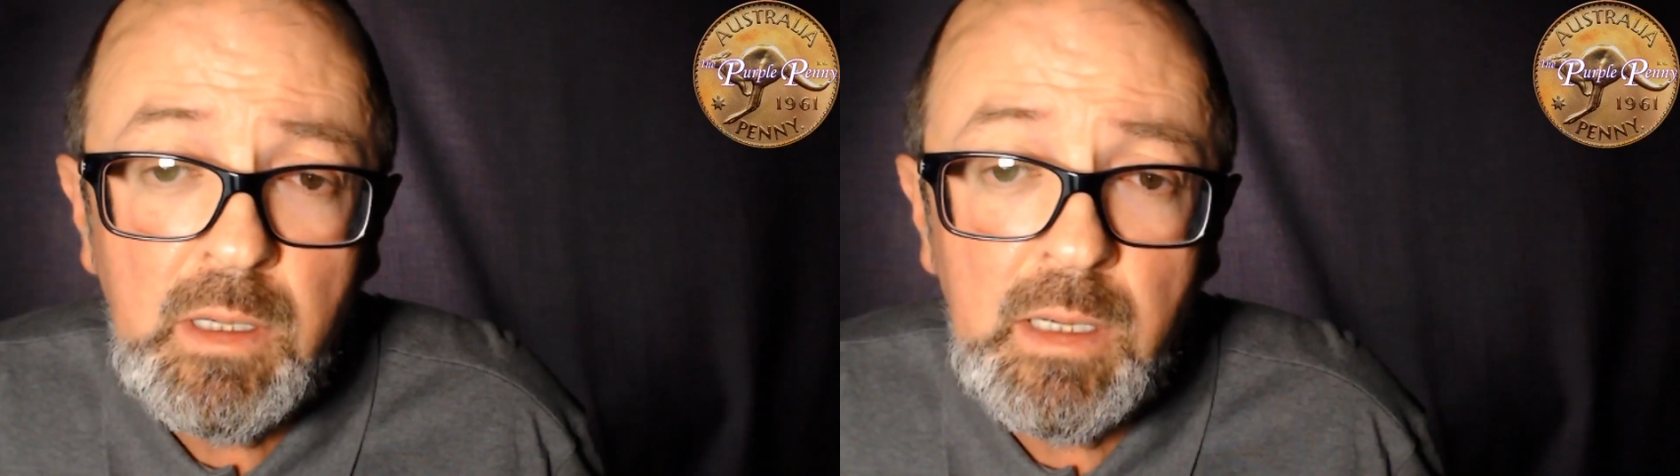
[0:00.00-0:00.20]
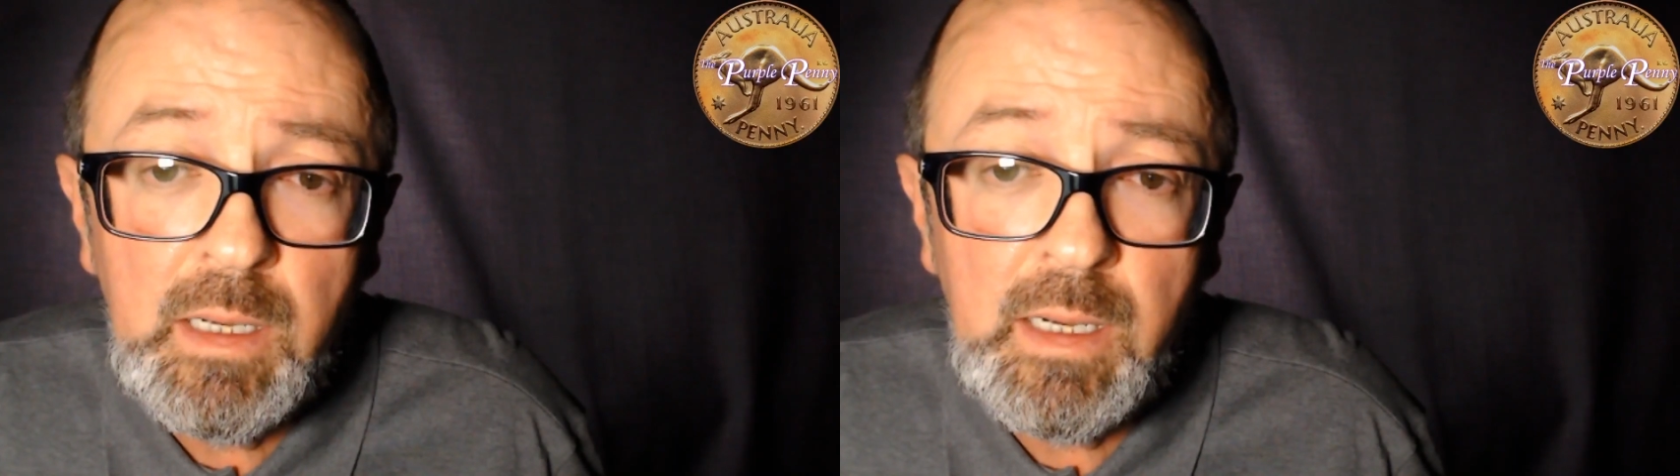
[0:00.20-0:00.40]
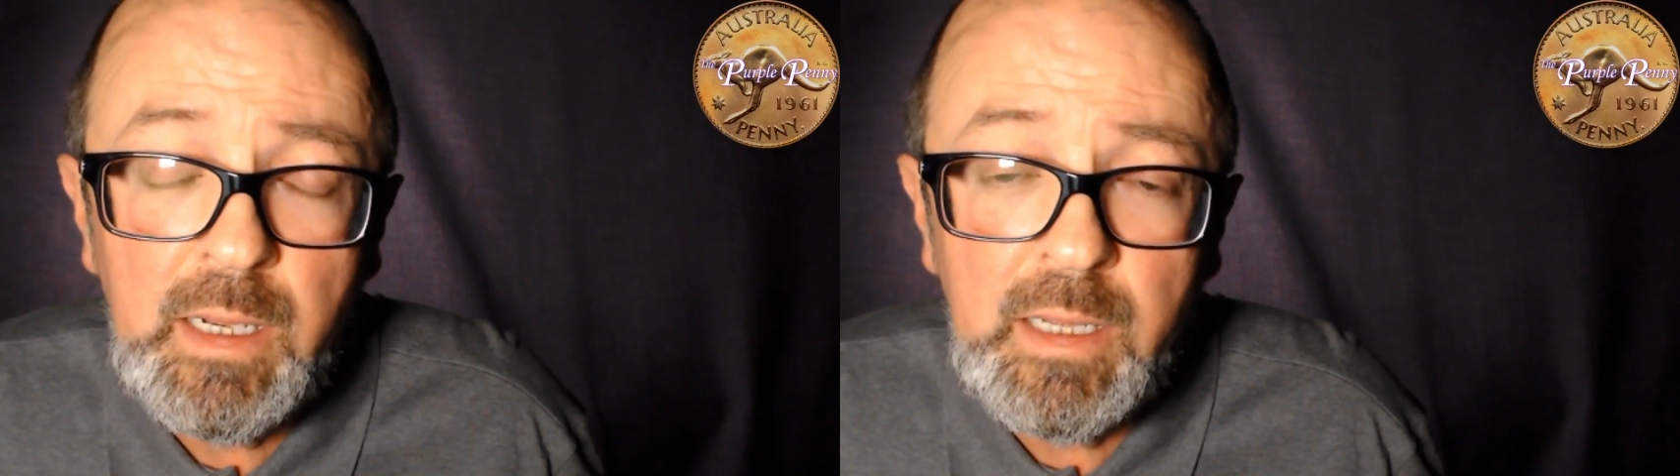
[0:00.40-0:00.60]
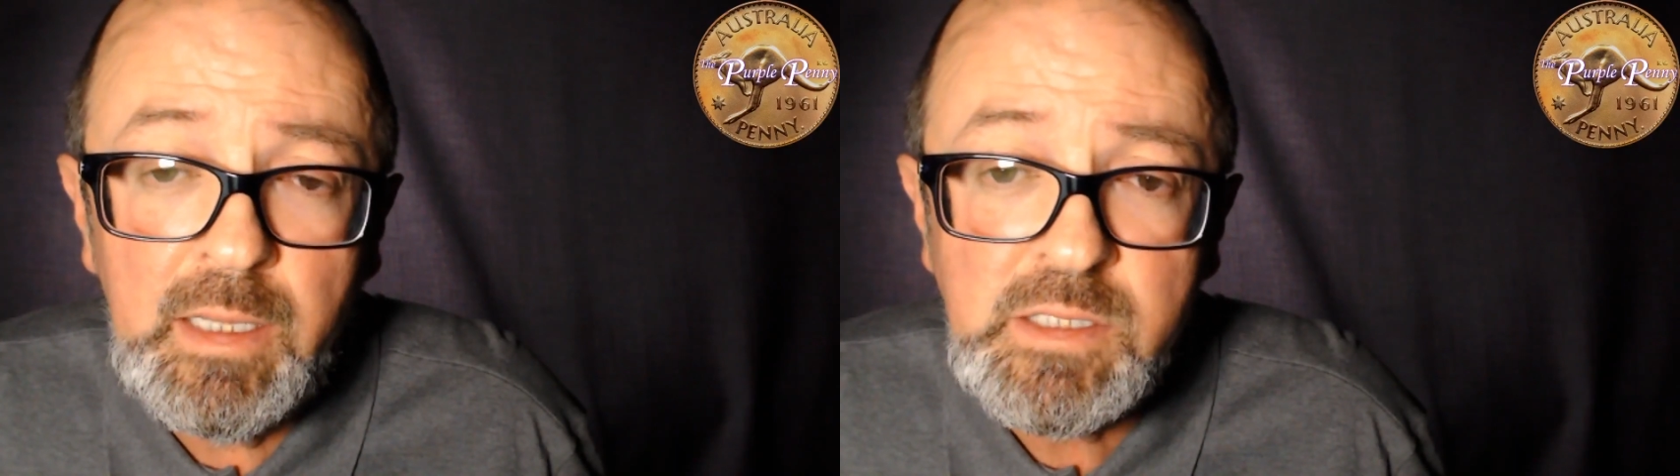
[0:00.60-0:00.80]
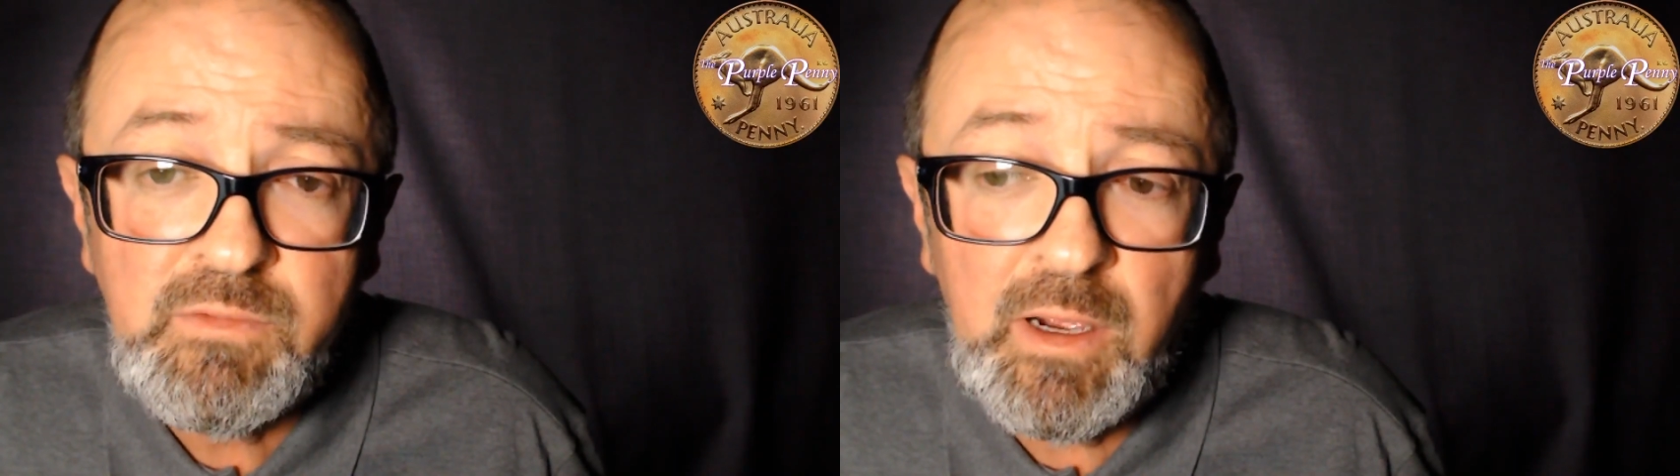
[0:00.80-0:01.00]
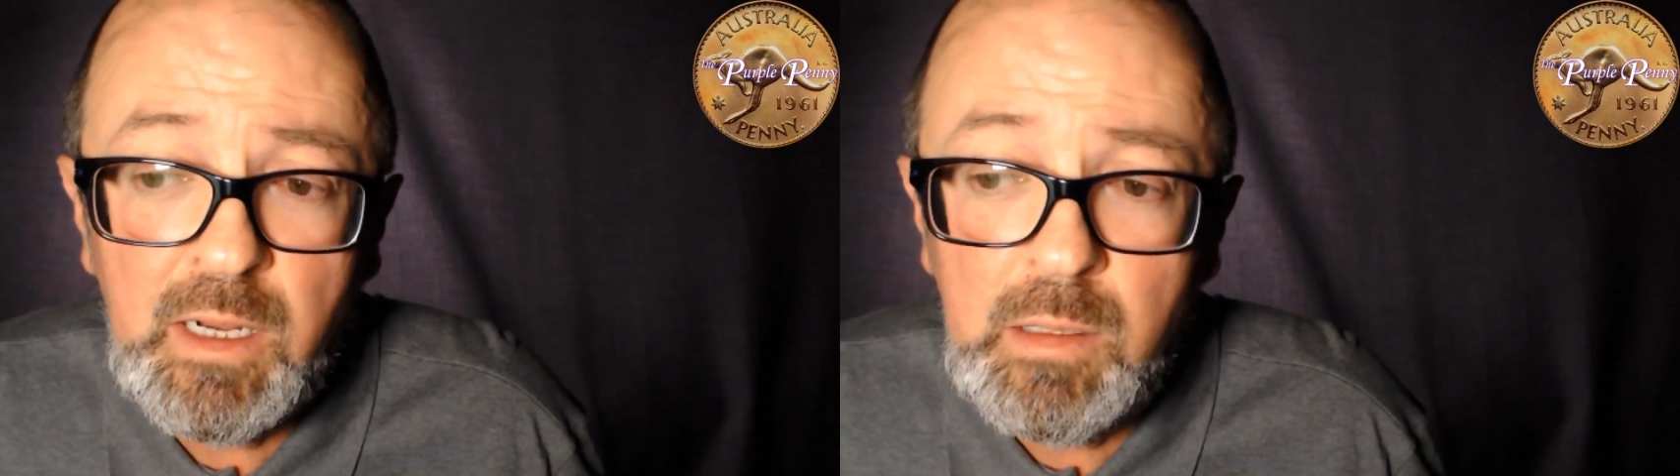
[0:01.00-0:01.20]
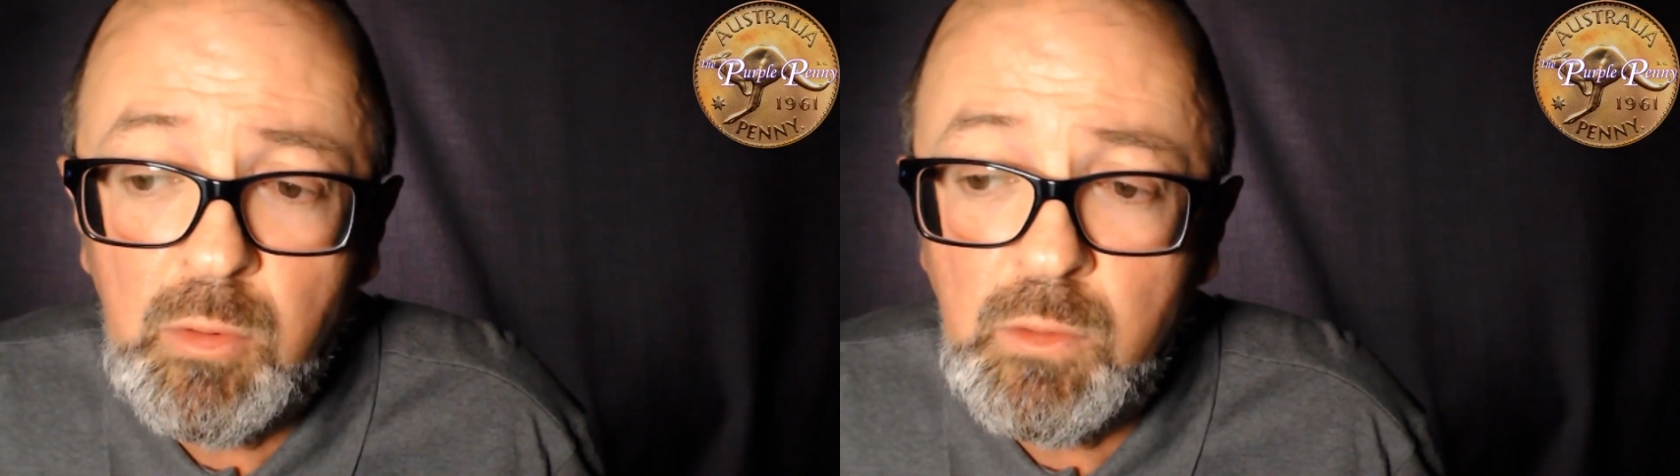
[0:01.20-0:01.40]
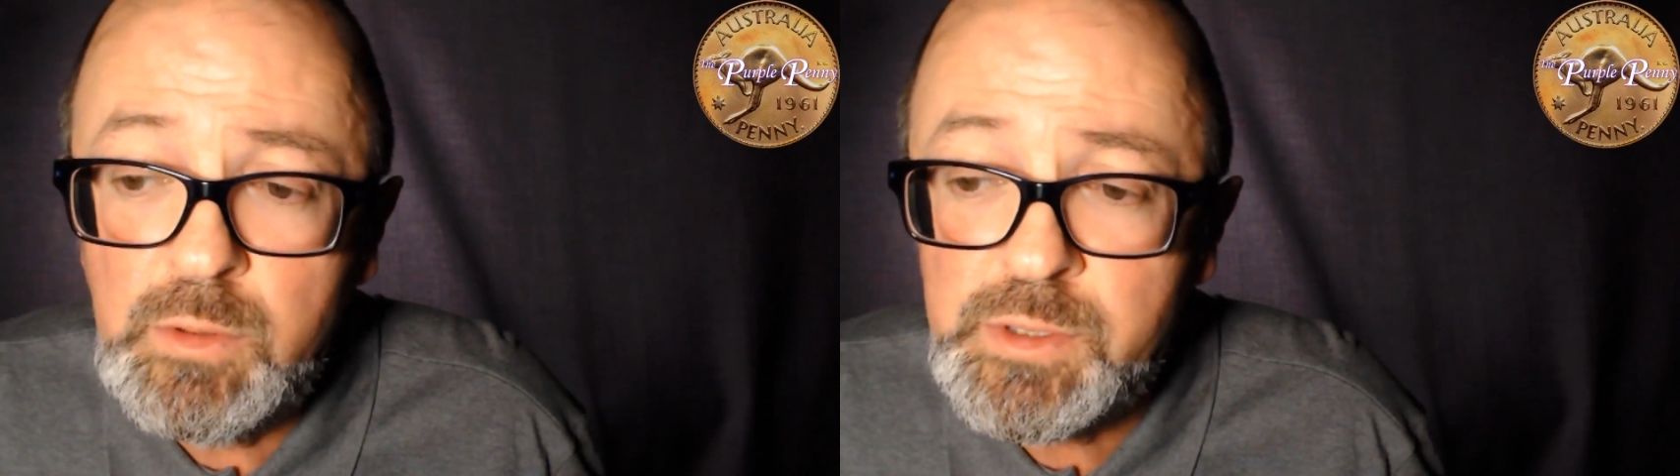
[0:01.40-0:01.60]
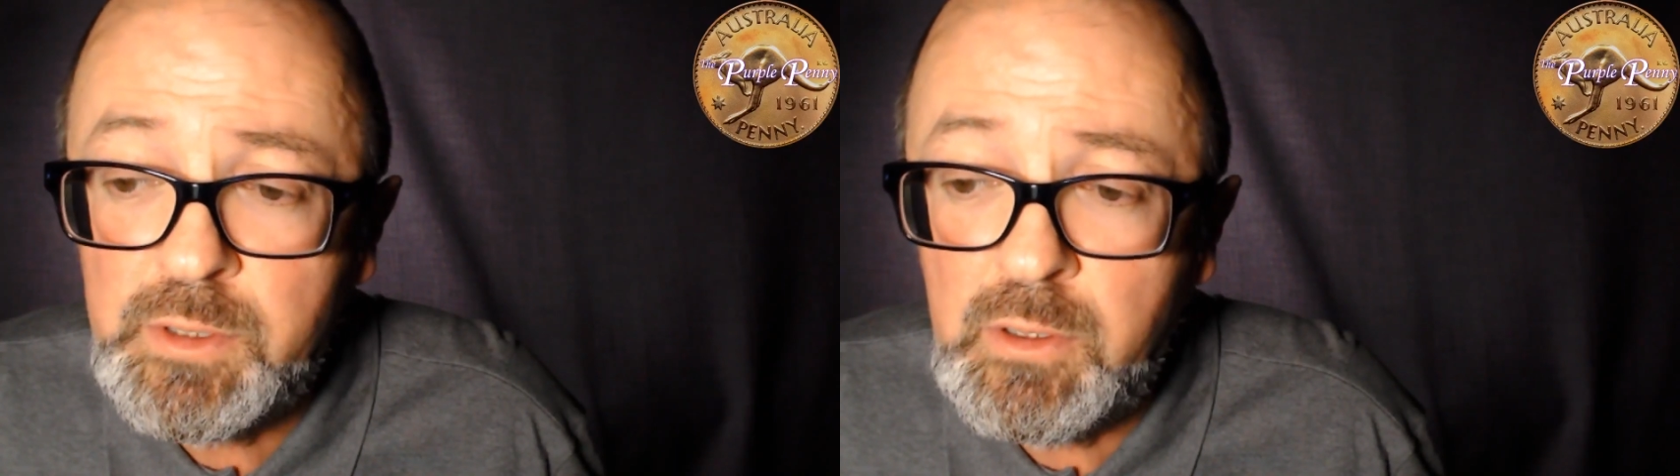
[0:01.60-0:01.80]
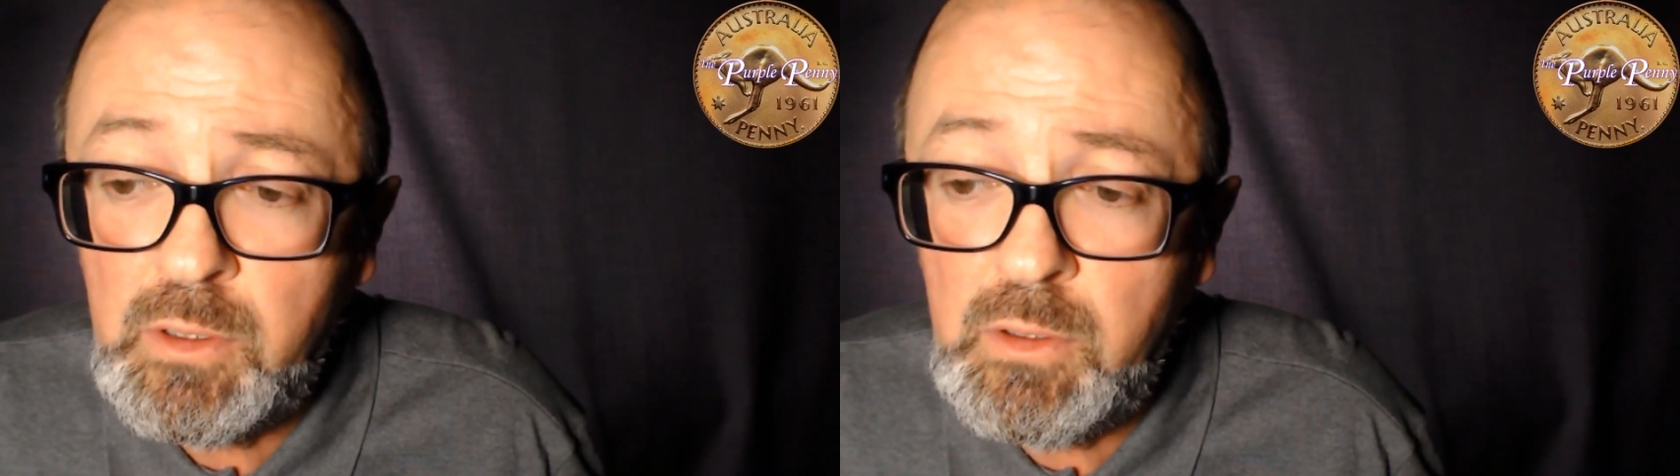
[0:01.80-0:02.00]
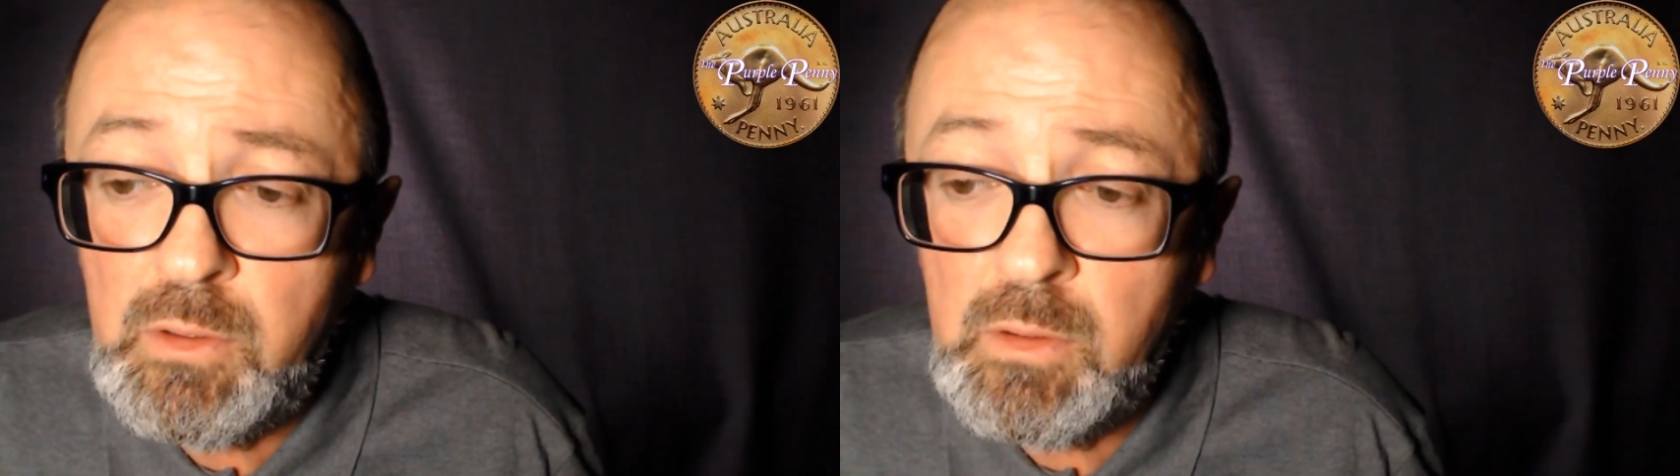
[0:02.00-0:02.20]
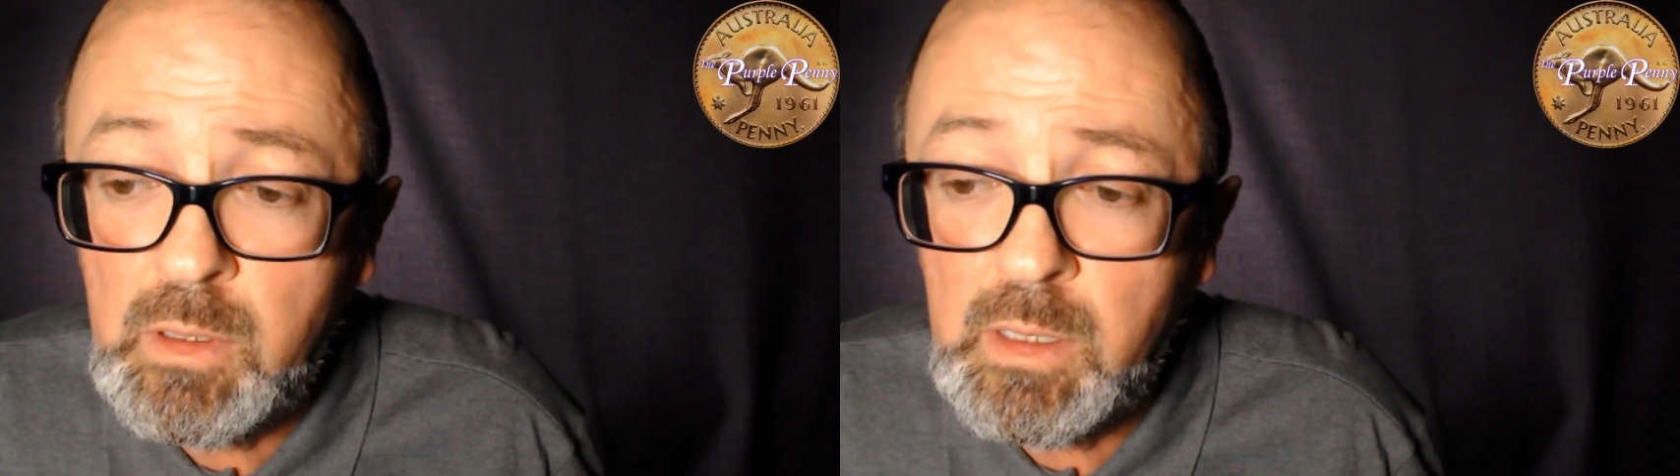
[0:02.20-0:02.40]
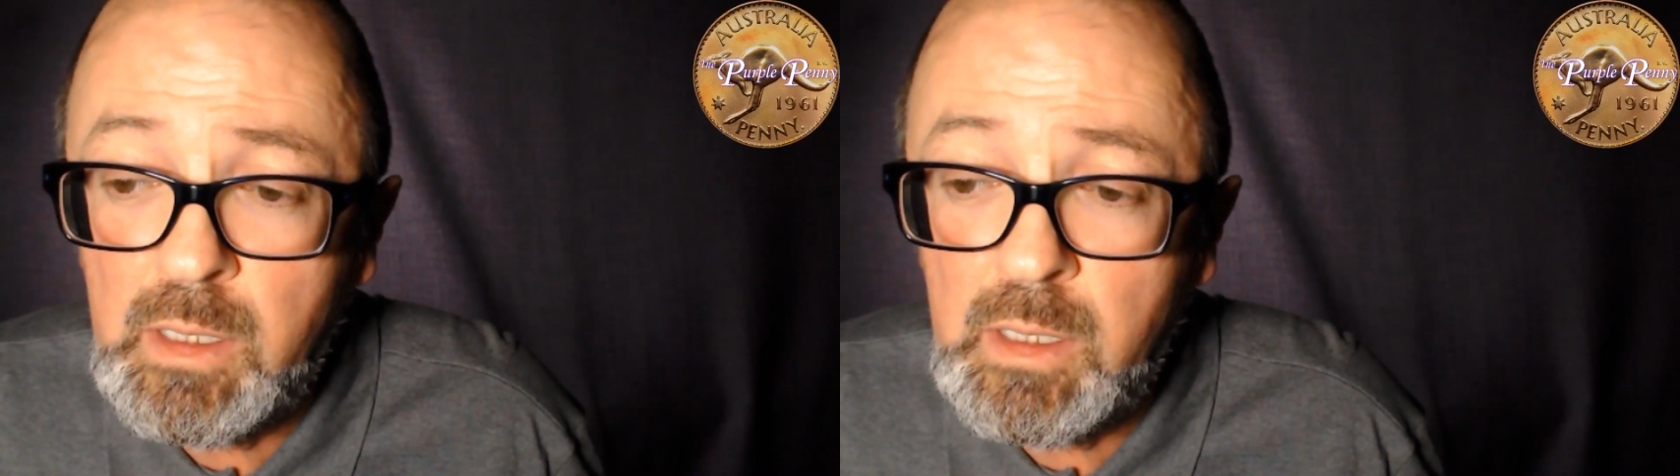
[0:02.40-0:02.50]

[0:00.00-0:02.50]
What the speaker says: And that's available to